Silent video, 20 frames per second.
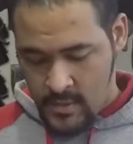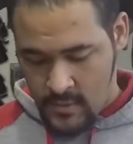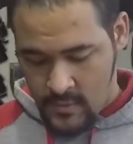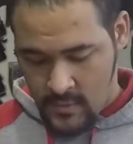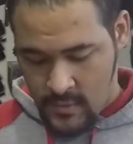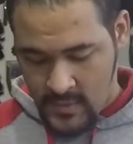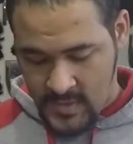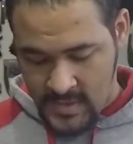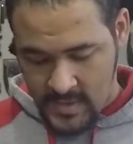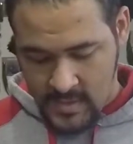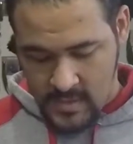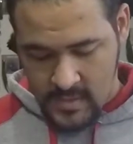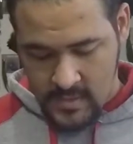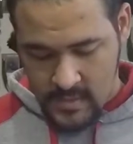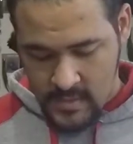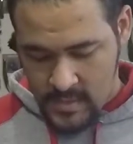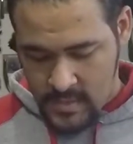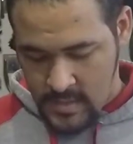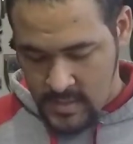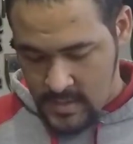quick,
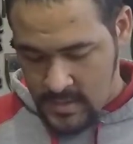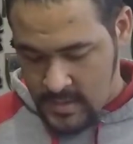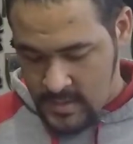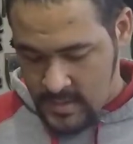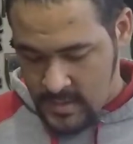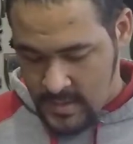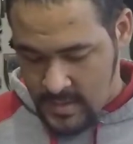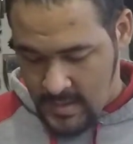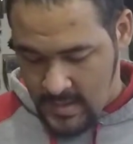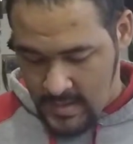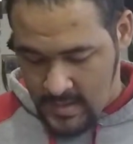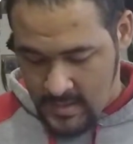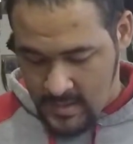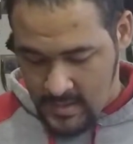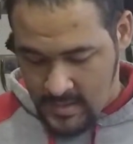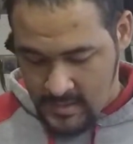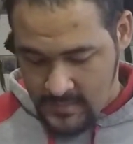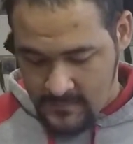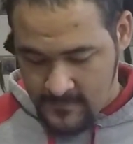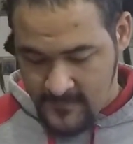
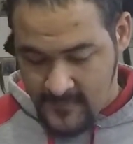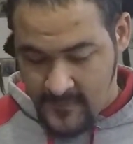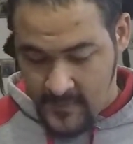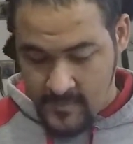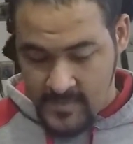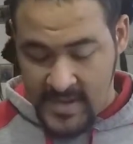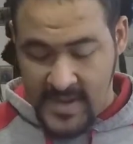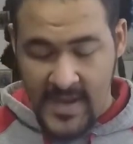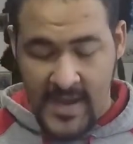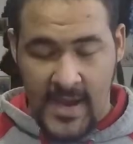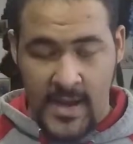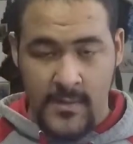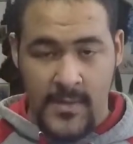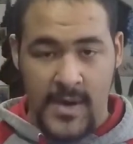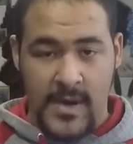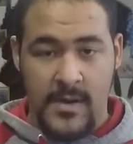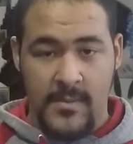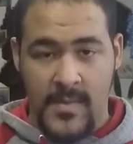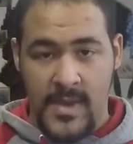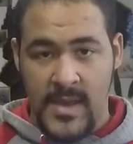for me, I'd
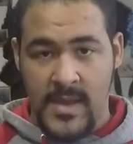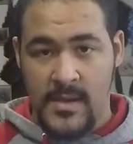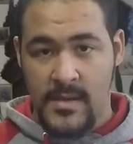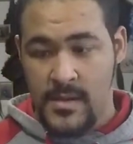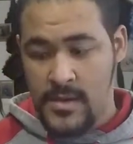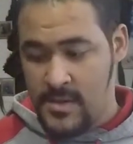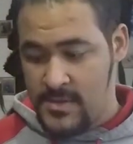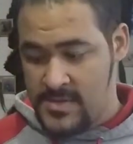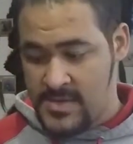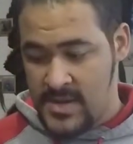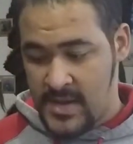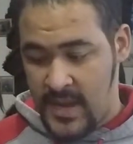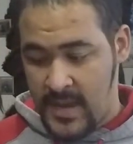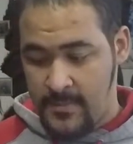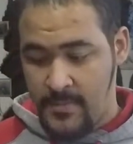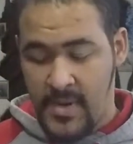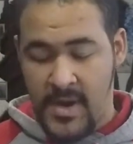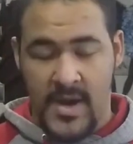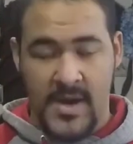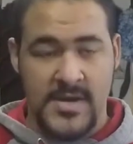recommend using a
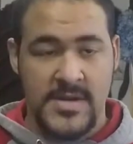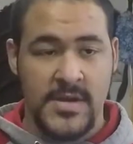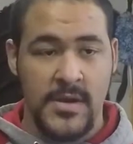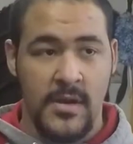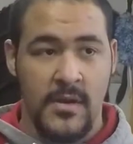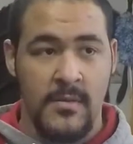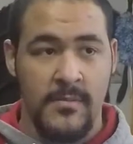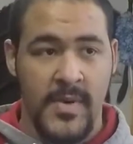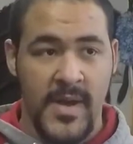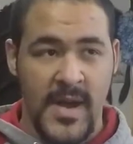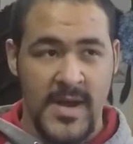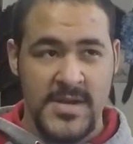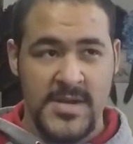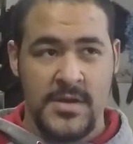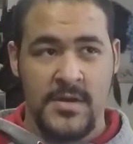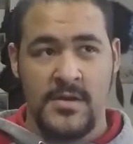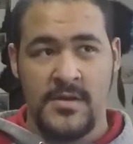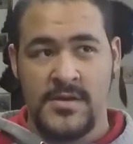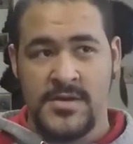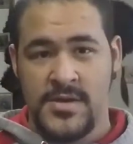box call. Box
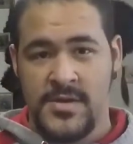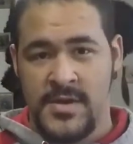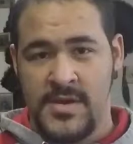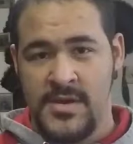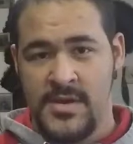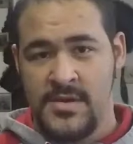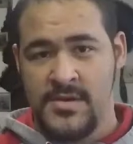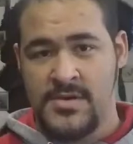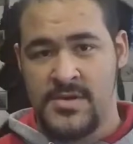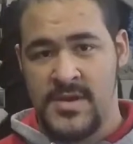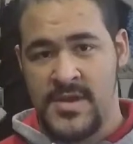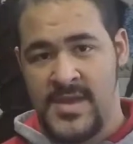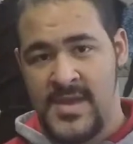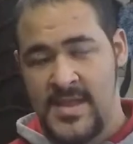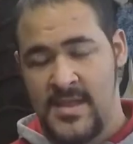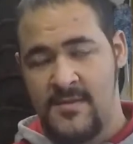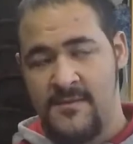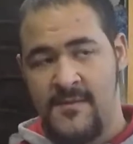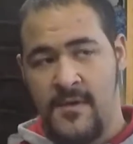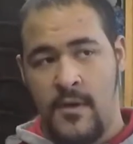calls, you can usually
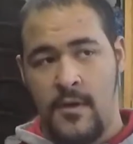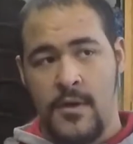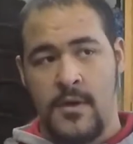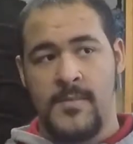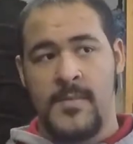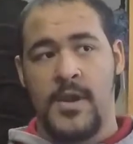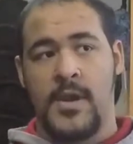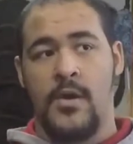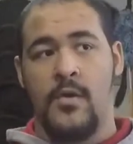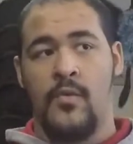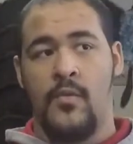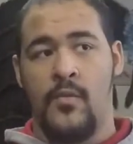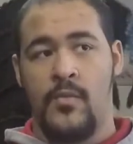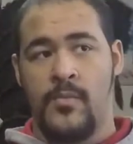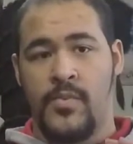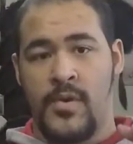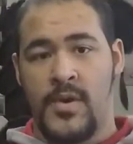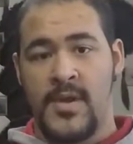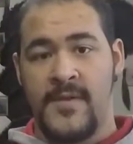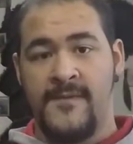get the volume to go
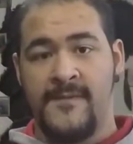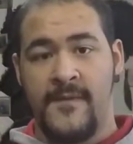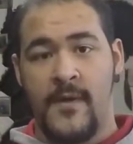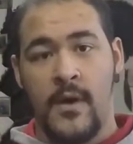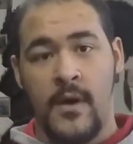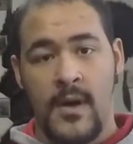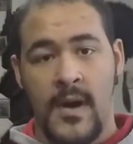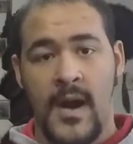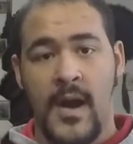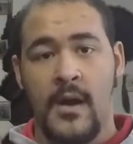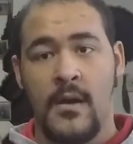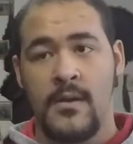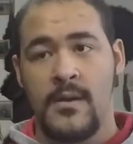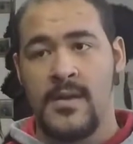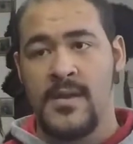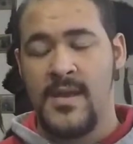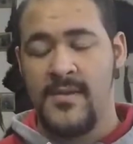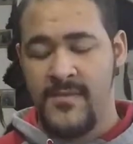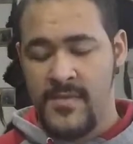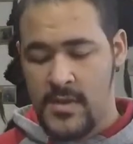pretty far out,
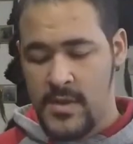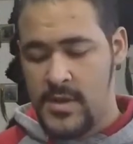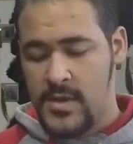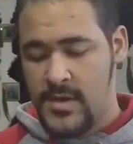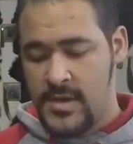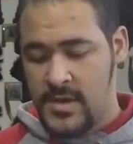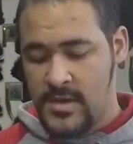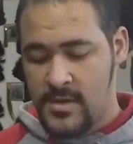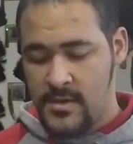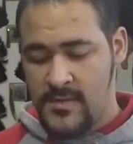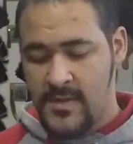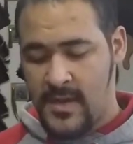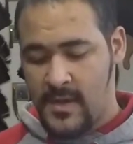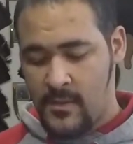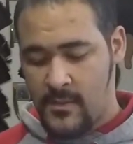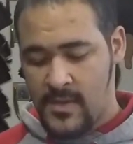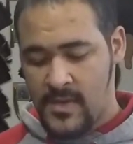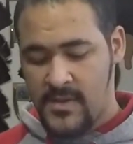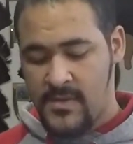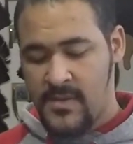even though you can do
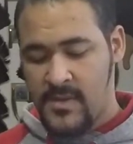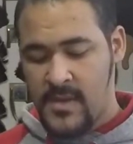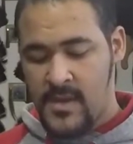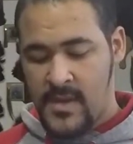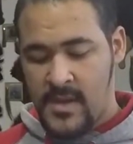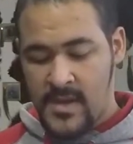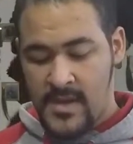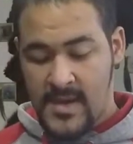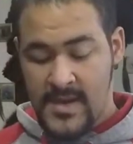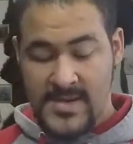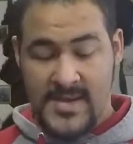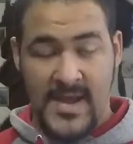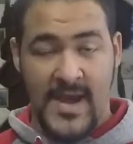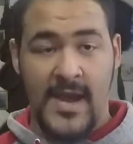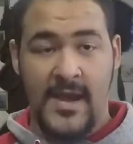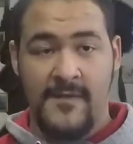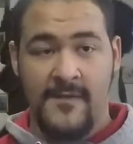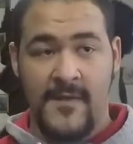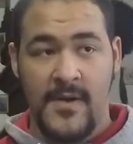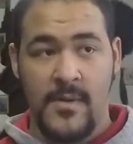that with a
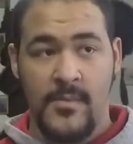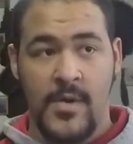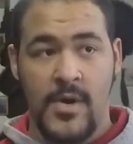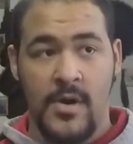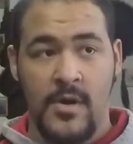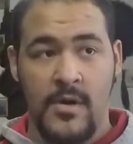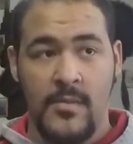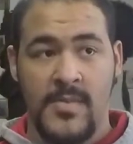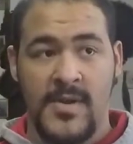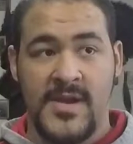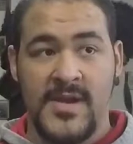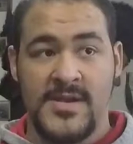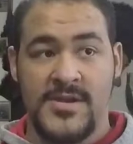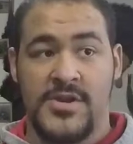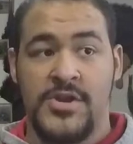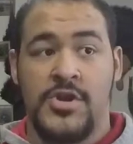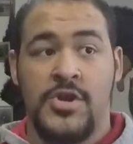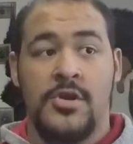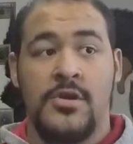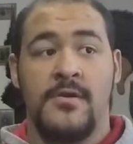diaphragm call
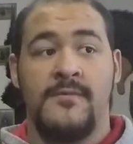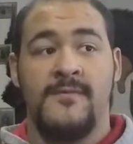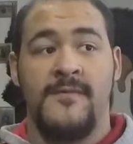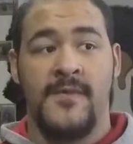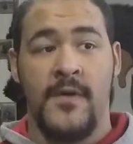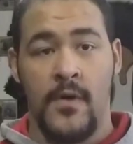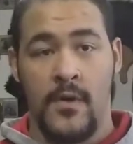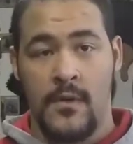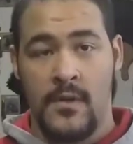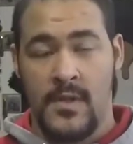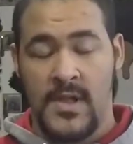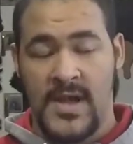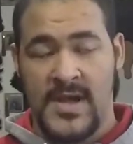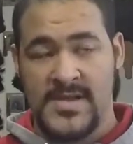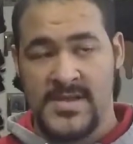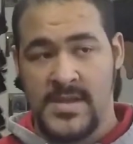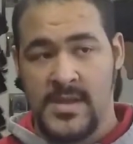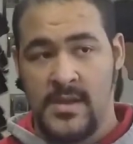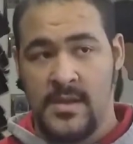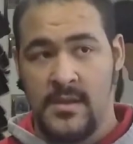because you're
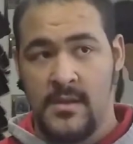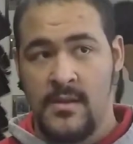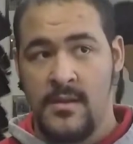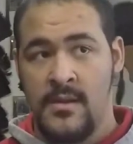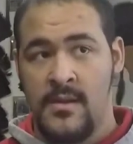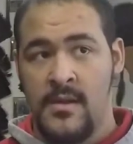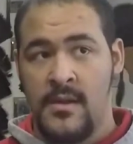vocalizing